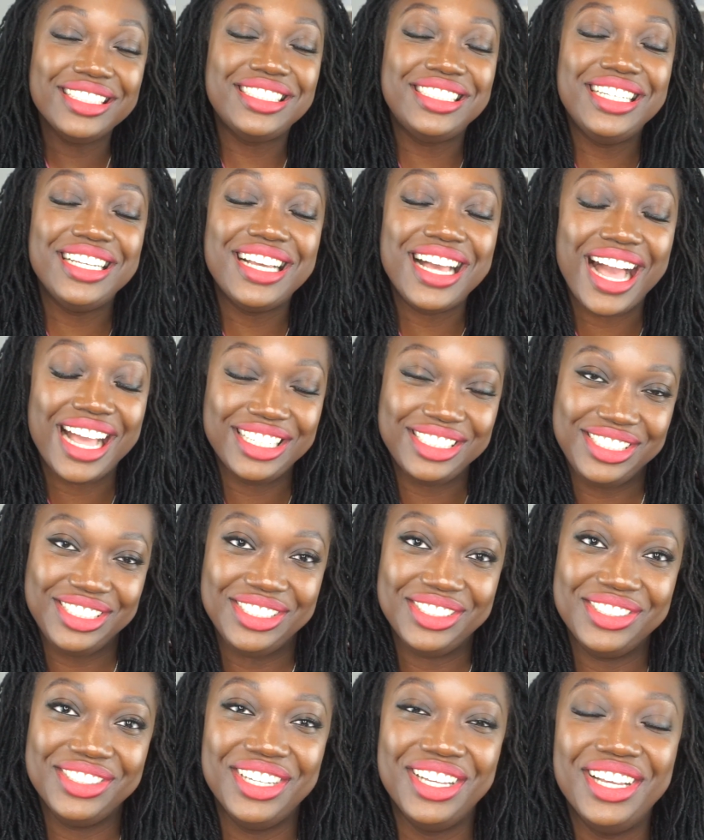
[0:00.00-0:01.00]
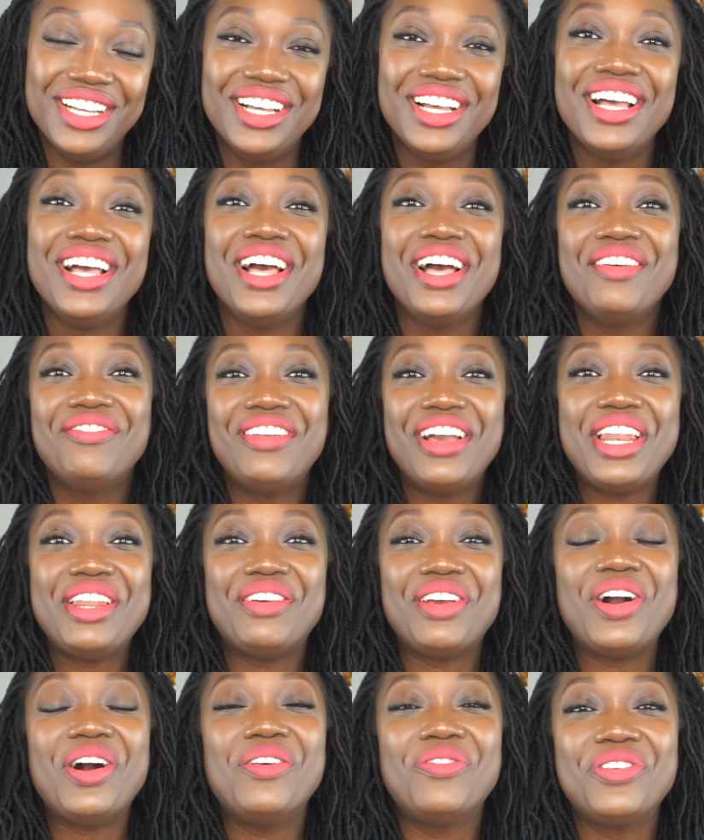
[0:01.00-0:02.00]
she got you. But
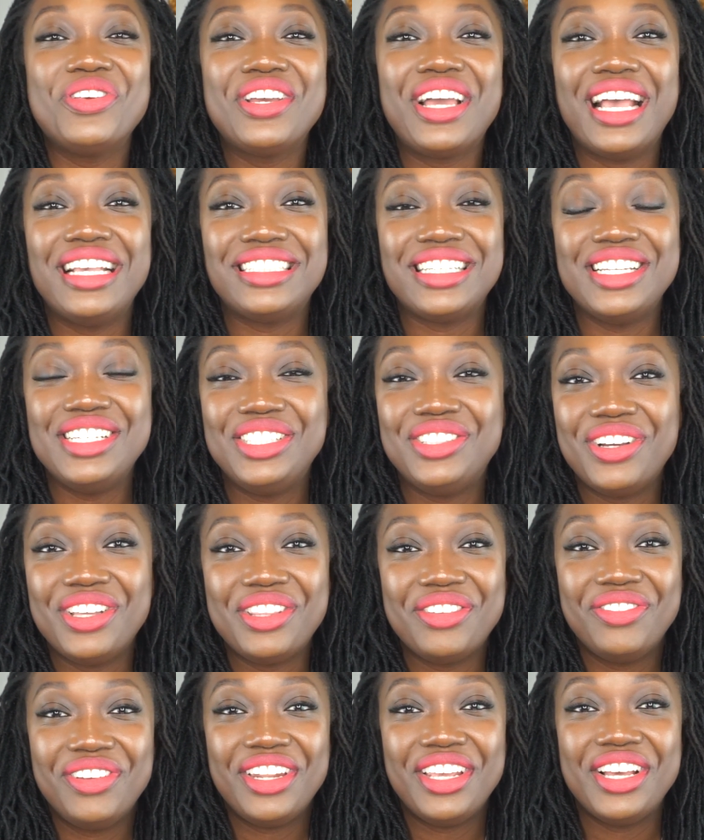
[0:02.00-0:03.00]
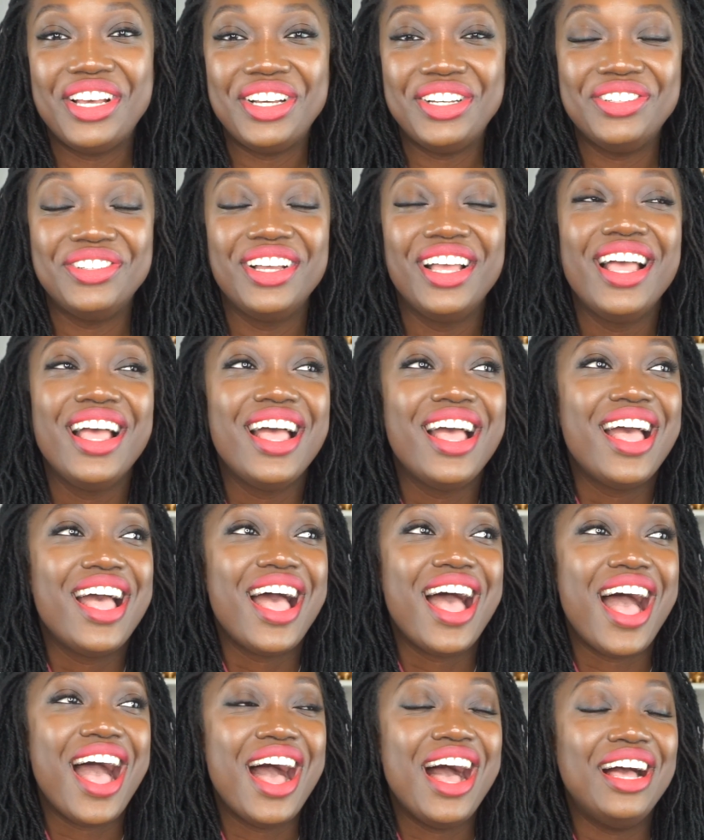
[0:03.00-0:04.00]
anyway, hopefully you guys enjoyed the video.
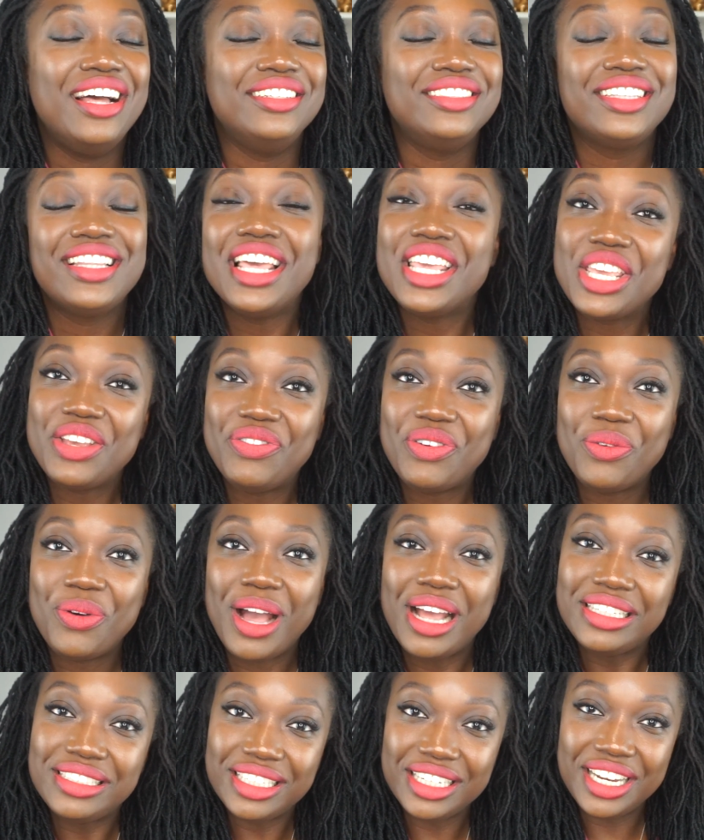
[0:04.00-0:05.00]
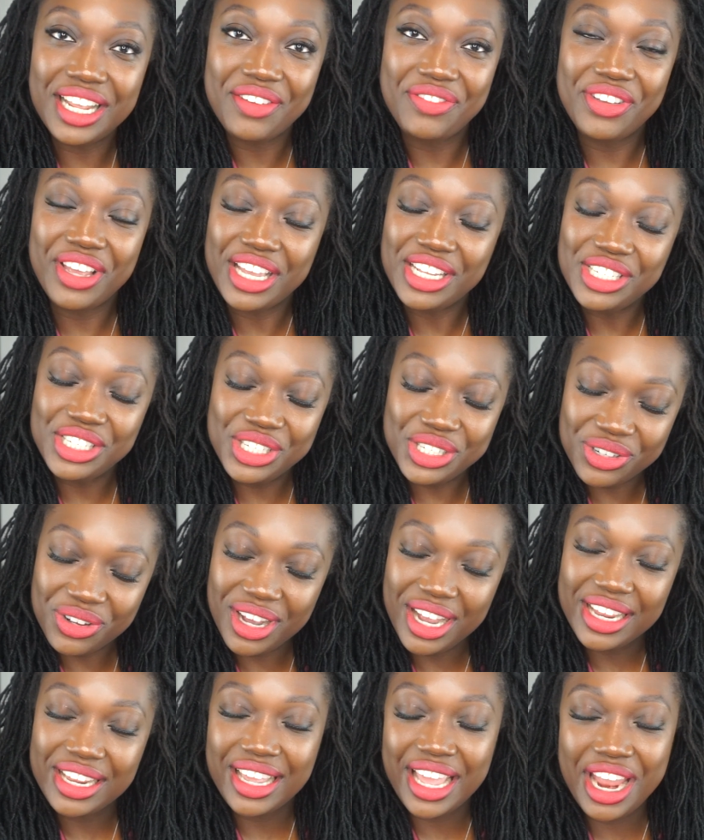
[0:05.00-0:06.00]
And thank you for watching. If you
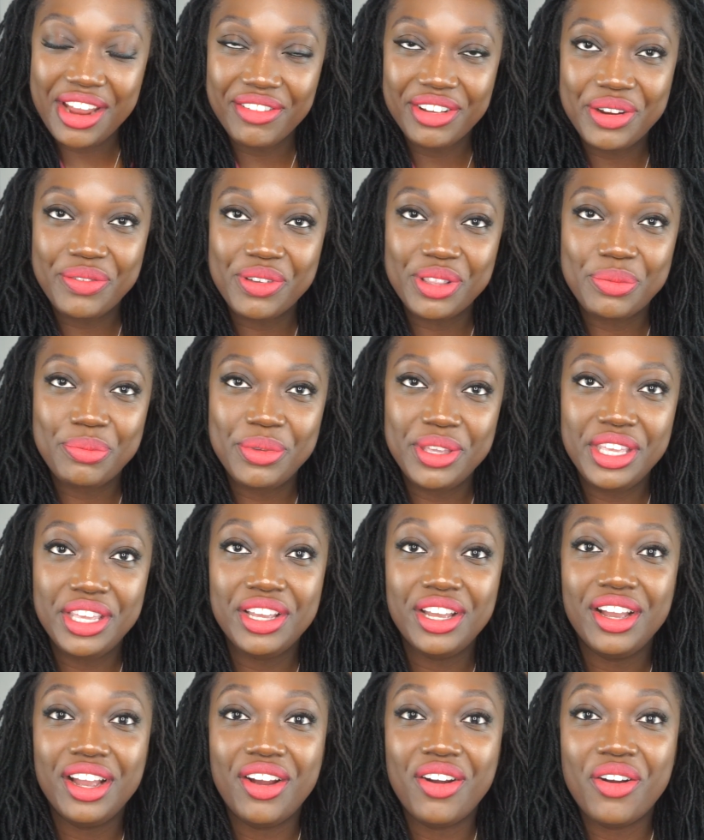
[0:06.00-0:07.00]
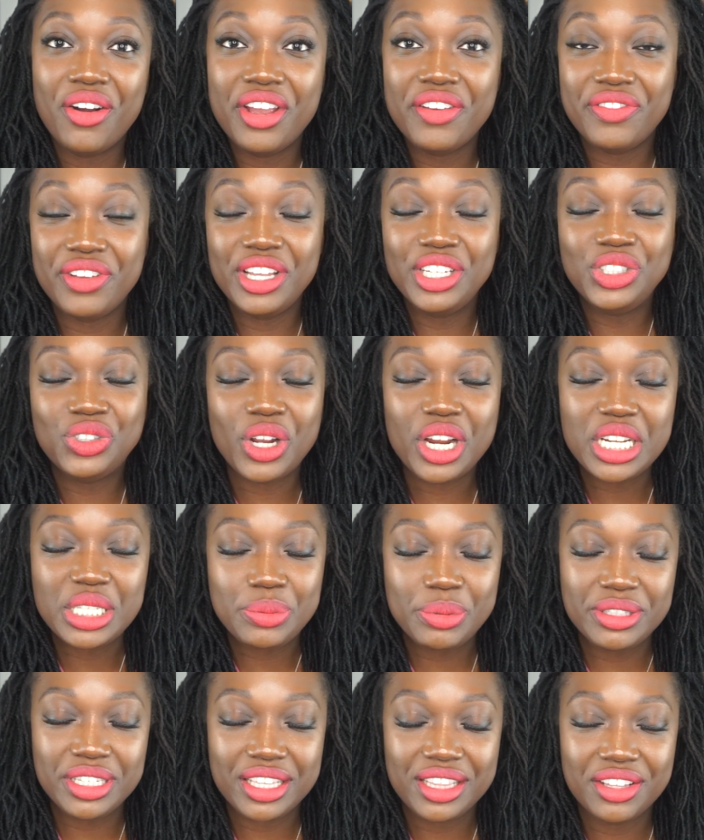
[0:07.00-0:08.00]
enjoy Get Ready With Me, or if you enjoyed this
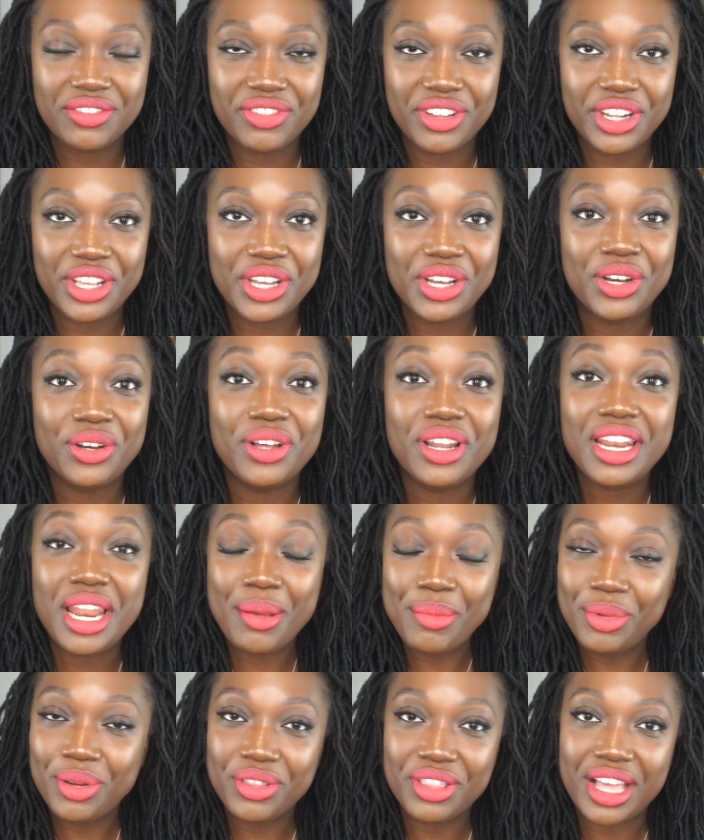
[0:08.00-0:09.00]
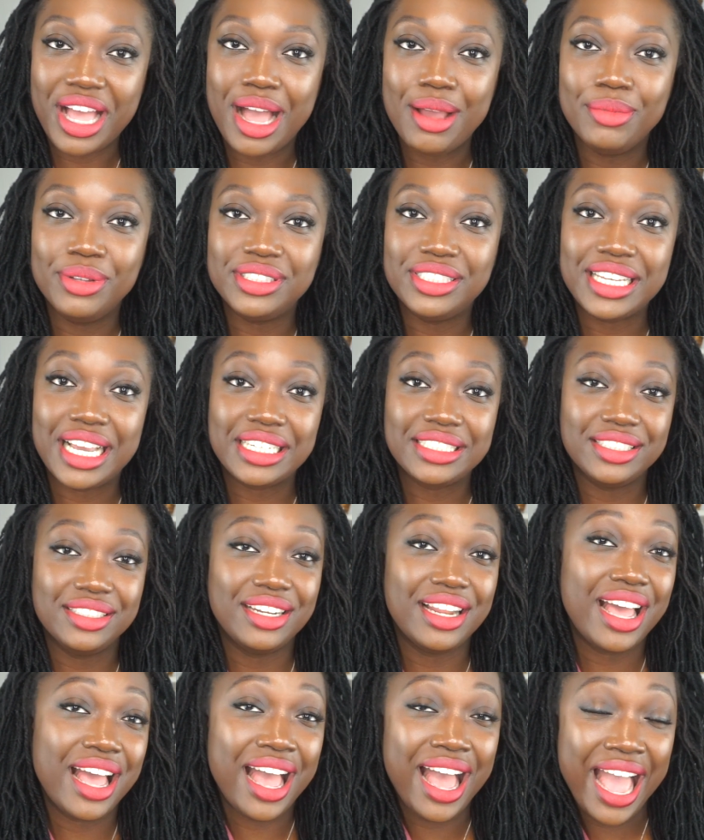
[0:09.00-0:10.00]
particular video, let me know in the comments
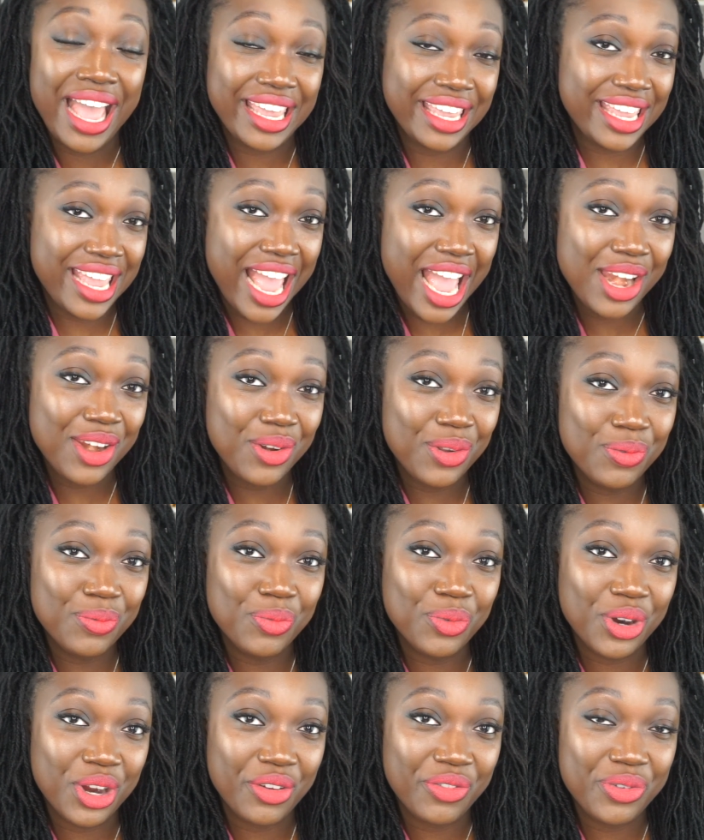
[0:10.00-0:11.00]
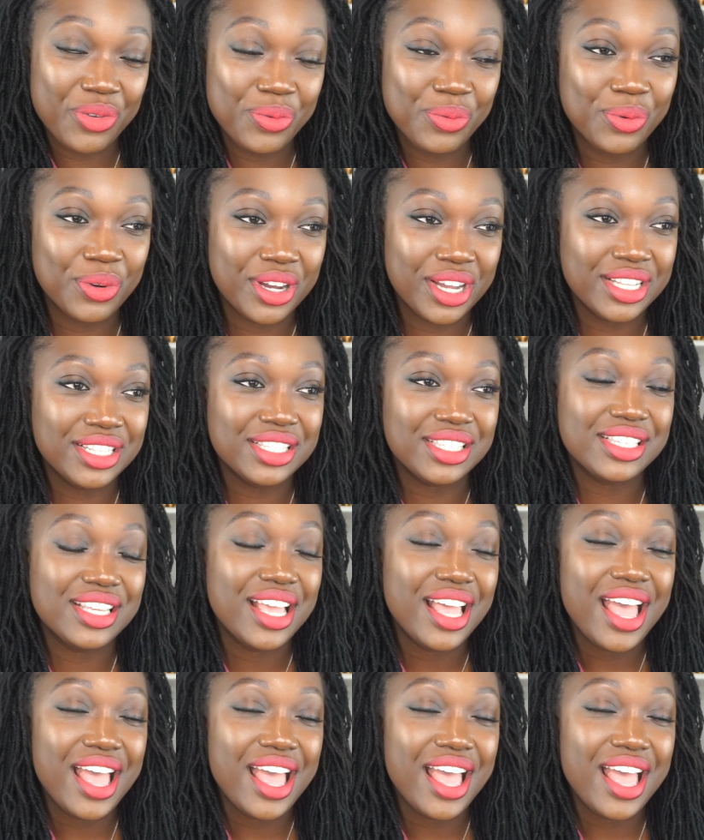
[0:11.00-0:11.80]
section. I can do more if you want.